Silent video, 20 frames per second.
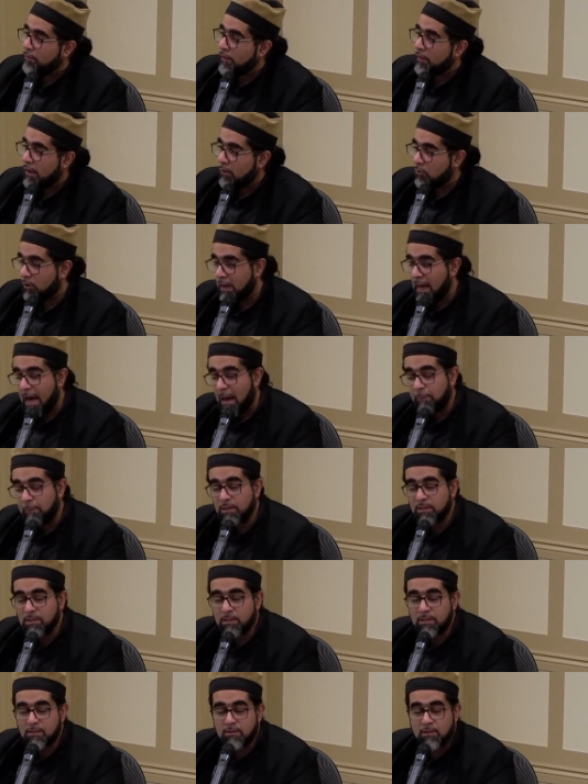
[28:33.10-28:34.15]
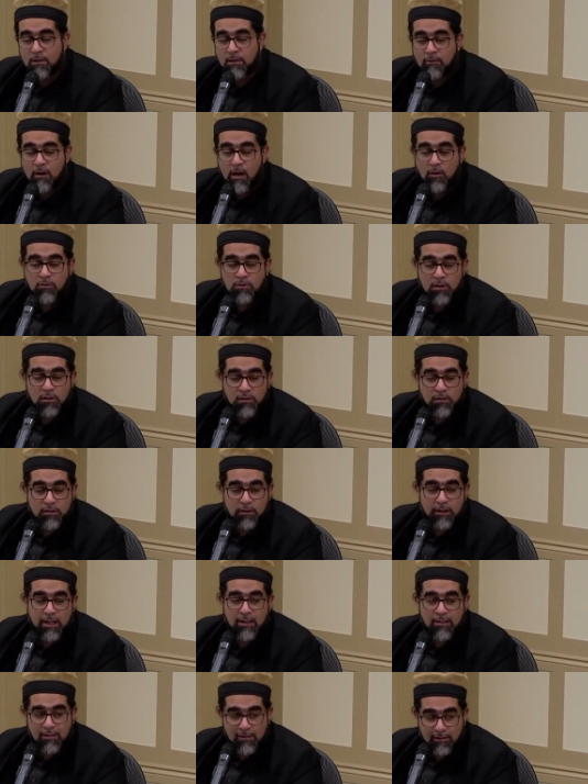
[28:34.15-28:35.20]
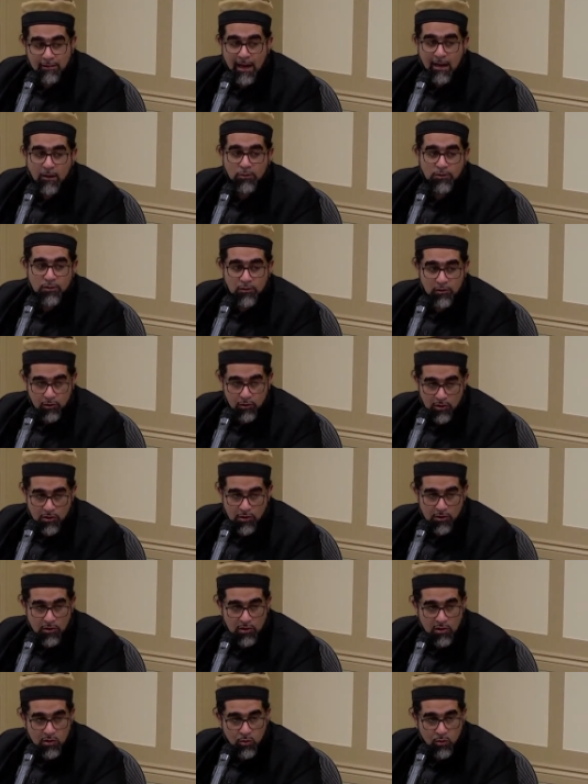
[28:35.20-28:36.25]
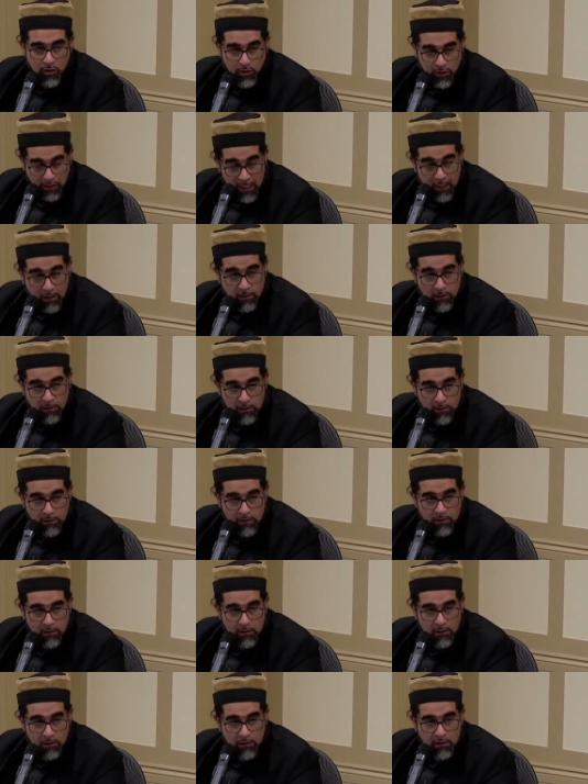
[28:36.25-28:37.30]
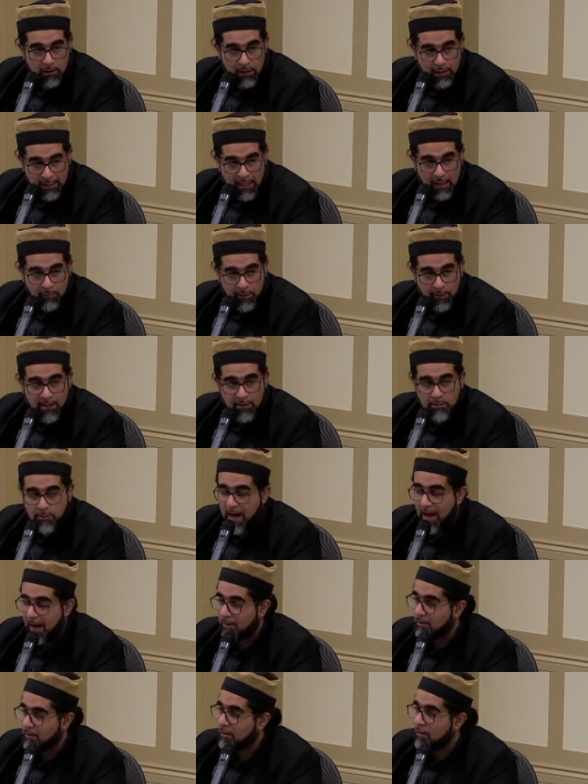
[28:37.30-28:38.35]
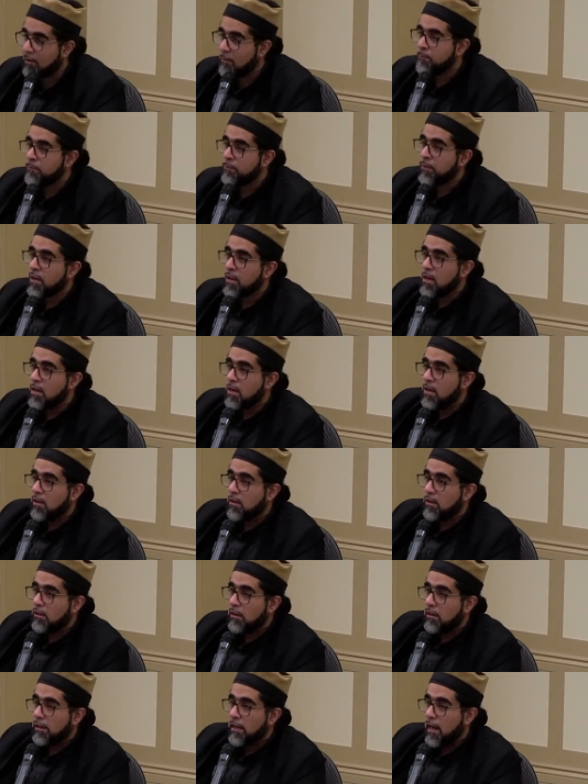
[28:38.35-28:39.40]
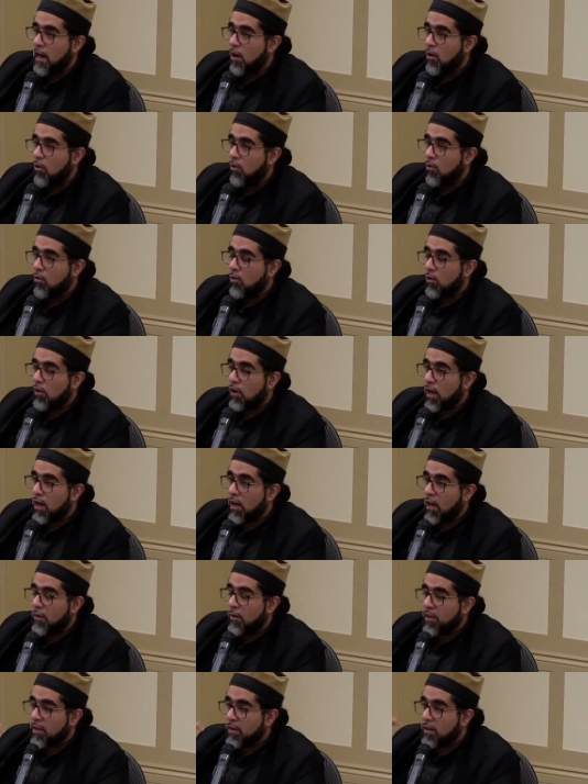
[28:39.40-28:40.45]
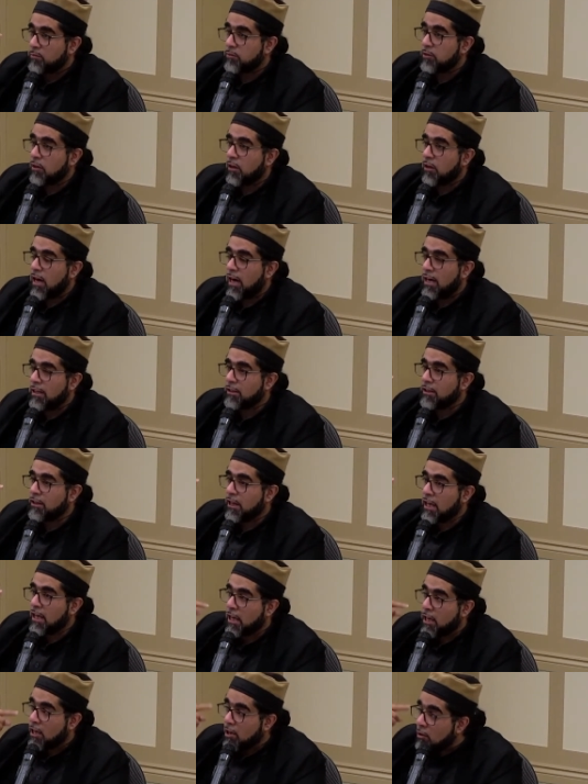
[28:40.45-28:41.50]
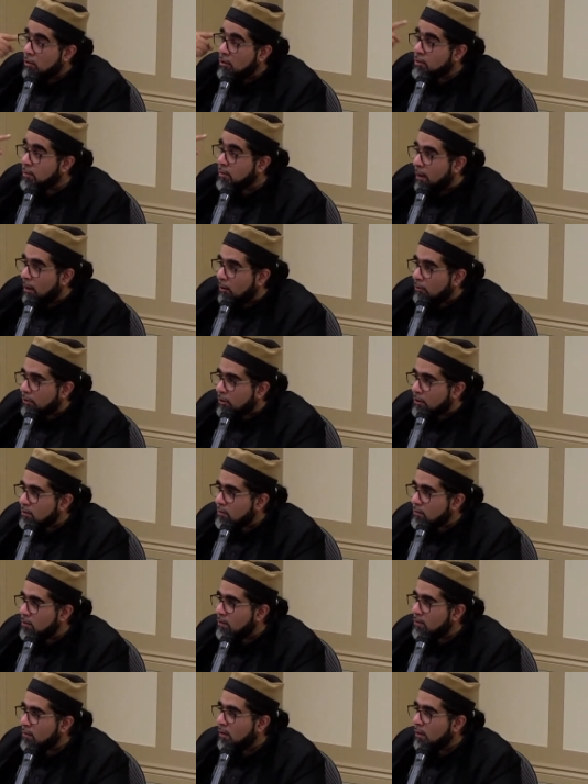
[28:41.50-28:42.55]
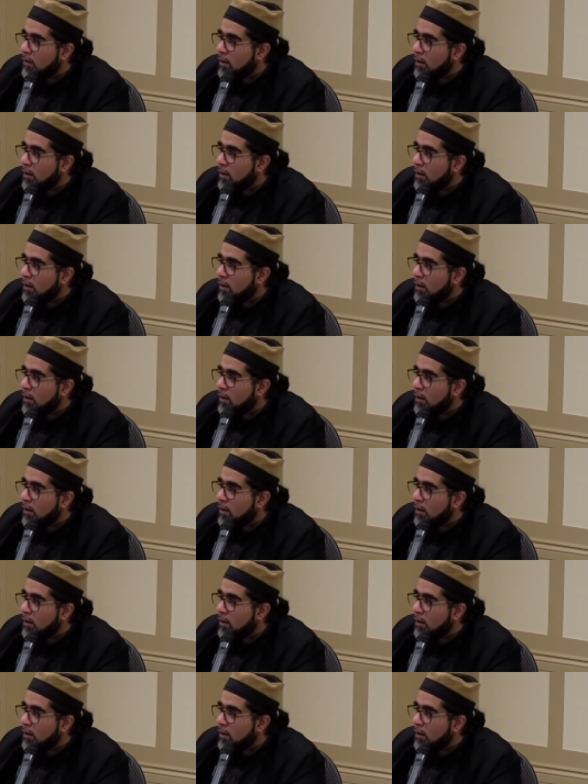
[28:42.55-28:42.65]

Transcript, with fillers: And what happens is around 3,000 Christians were killed in that bloodbath. Now, Amir Abdul Qadir, he hears about this